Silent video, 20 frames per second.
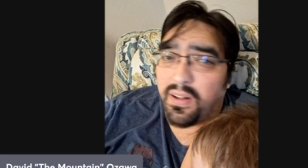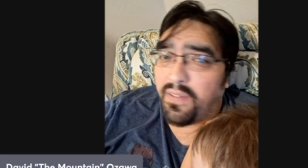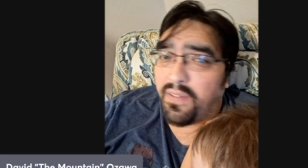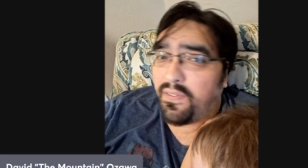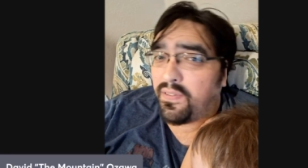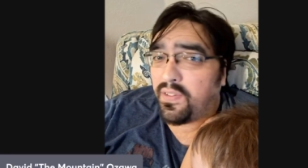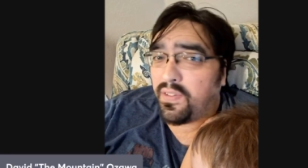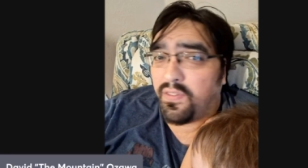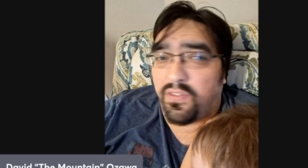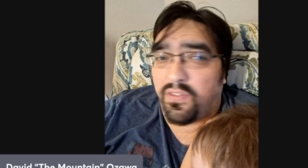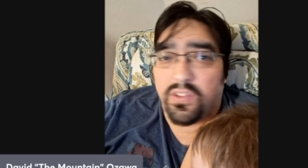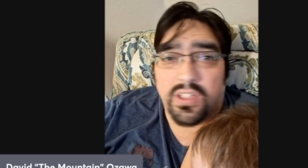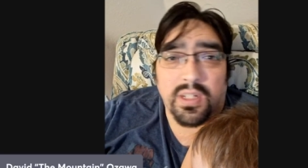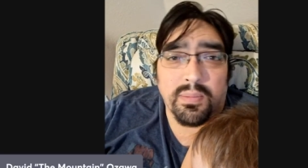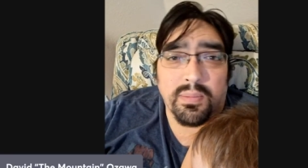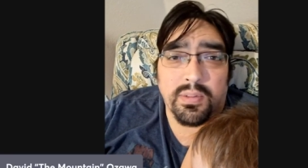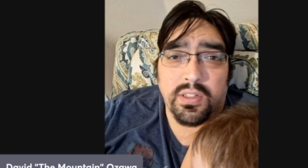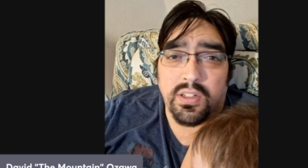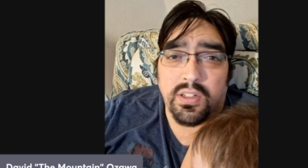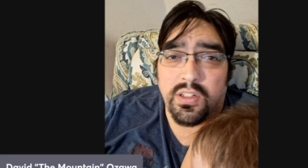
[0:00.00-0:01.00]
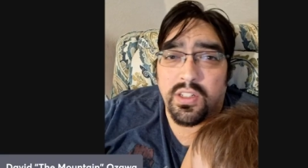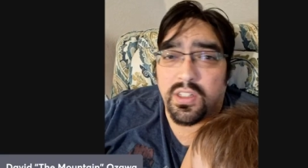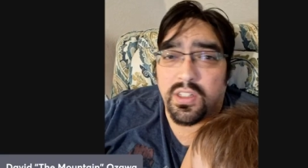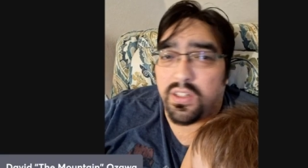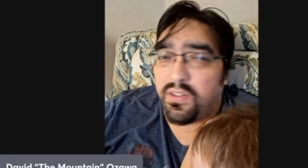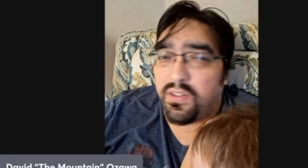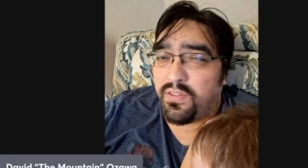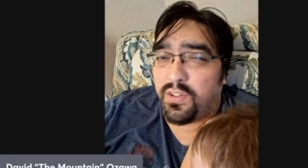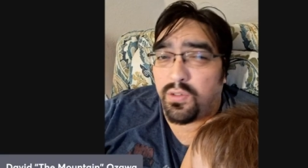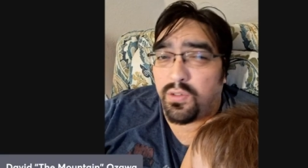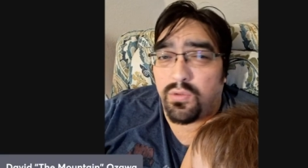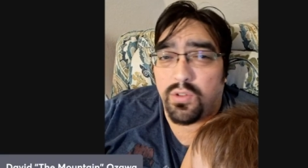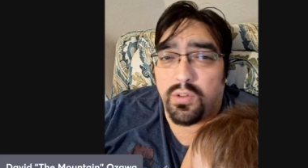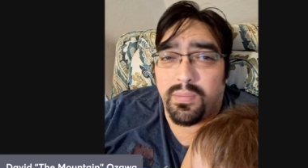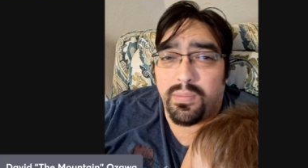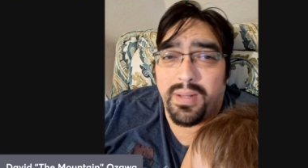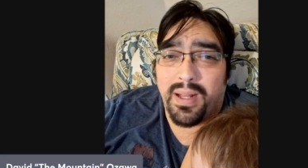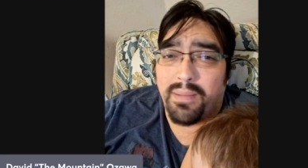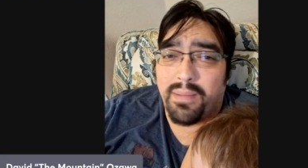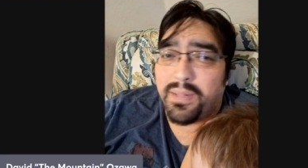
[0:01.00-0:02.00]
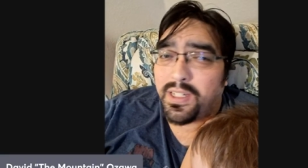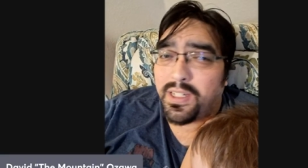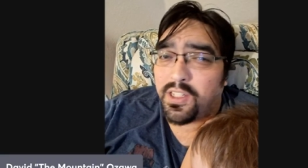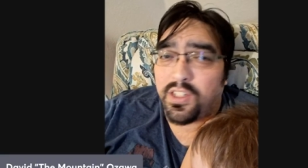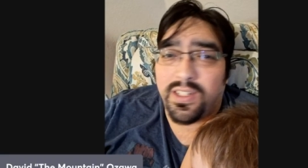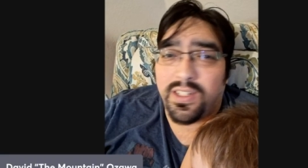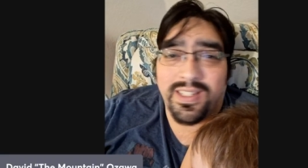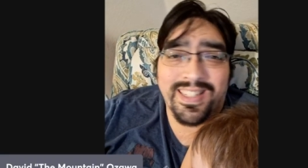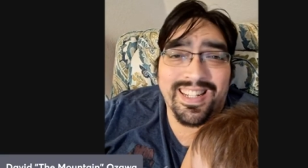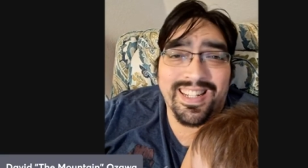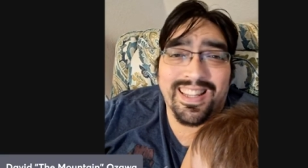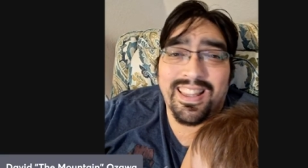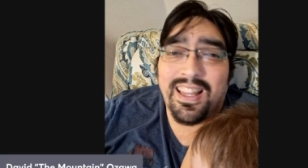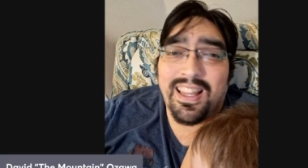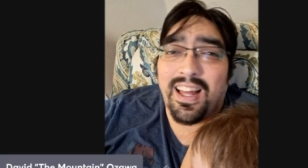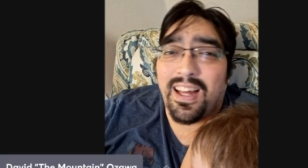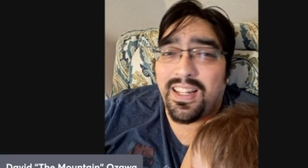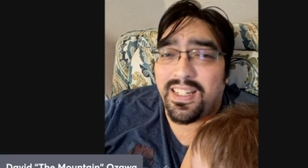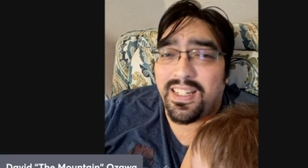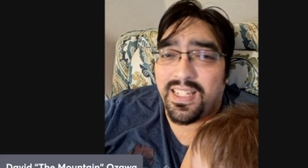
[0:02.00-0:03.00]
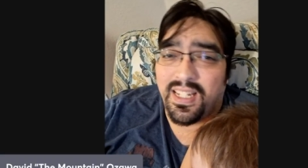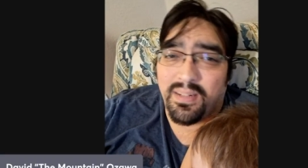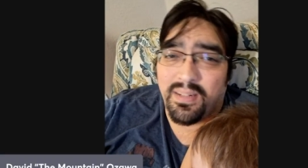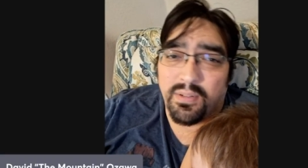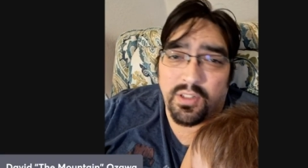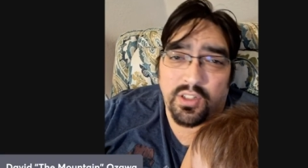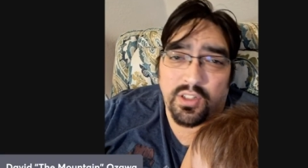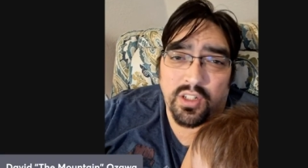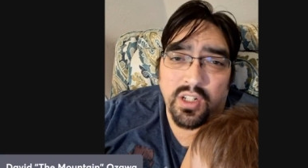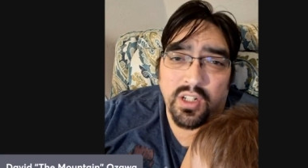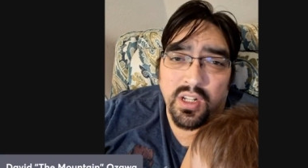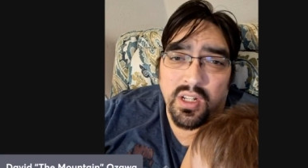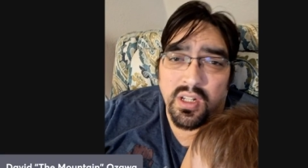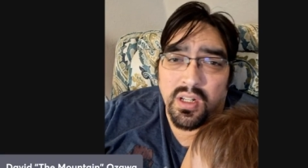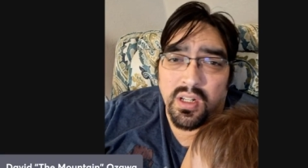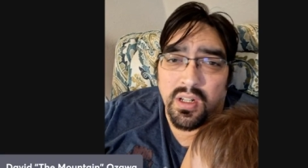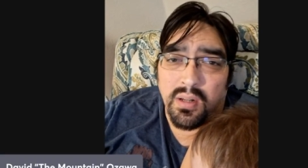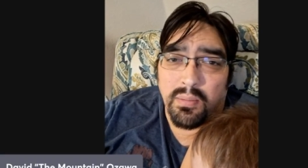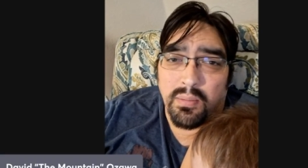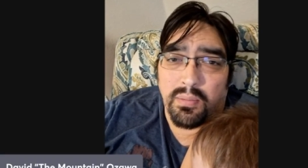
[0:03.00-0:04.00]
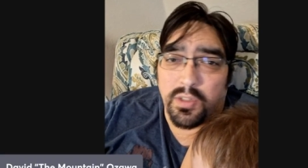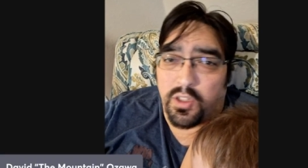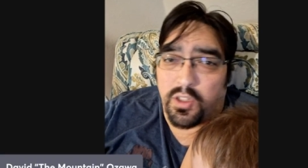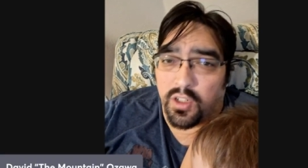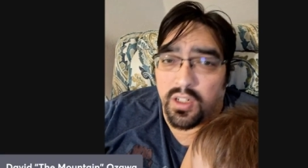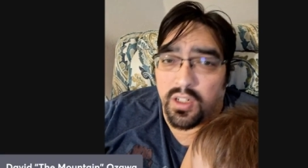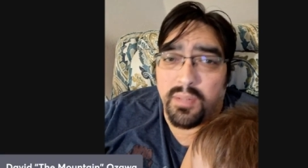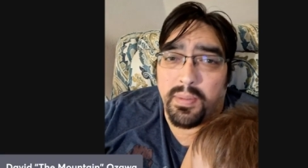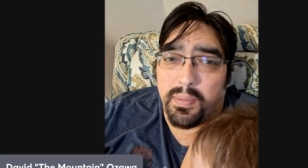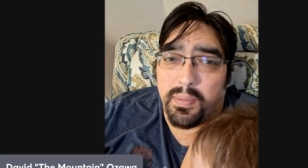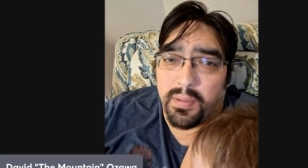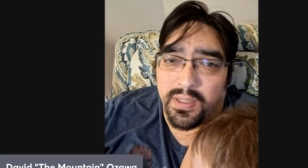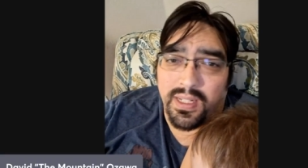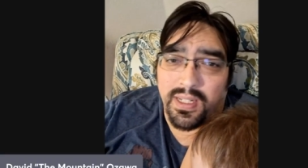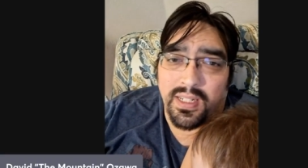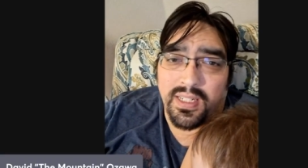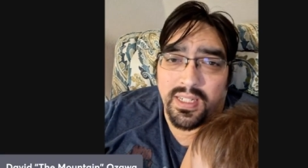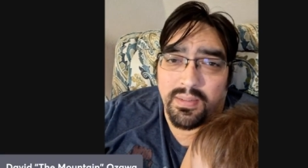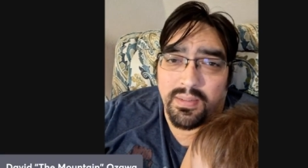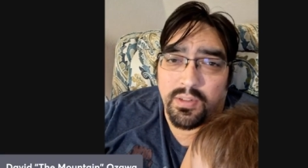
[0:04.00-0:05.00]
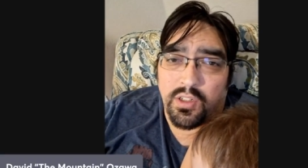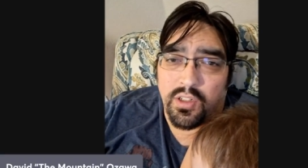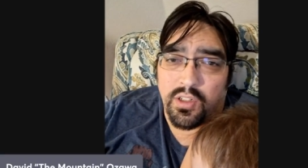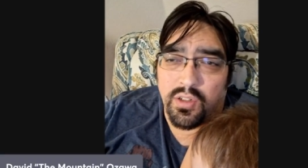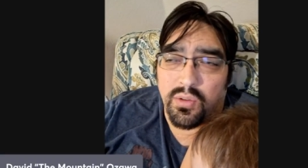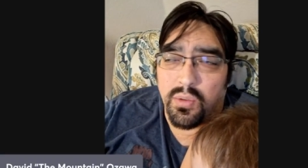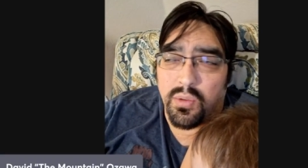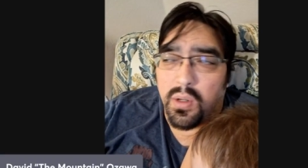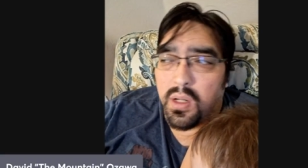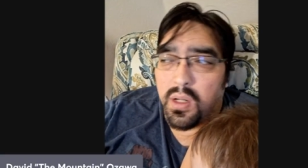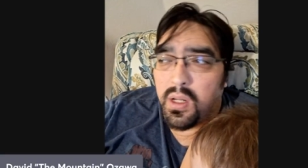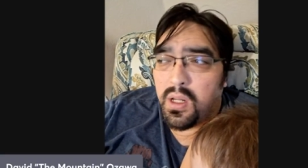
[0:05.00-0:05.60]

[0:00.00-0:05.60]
After the first couple turns, you're going to feel real bad because you're going to take a lot of damage, but you're going to be putting out damage too.